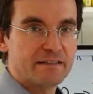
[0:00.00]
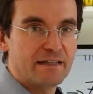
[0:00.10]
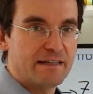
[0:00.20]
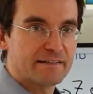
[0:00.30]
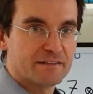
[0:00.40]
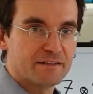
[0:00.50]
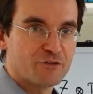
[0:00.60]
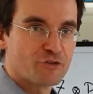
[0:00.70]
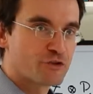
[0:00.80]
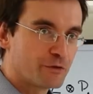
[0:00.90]
as
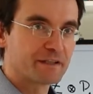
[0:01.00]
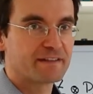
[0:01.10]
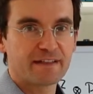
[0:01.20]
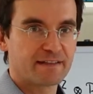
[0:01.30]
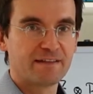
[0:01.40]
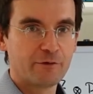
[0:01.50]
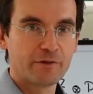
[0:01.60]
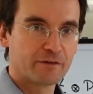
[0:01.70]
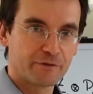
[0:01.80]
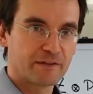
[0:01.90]
a short exact
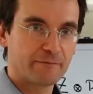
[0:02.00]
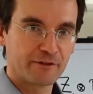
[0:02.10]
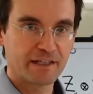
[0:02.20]
sequence of something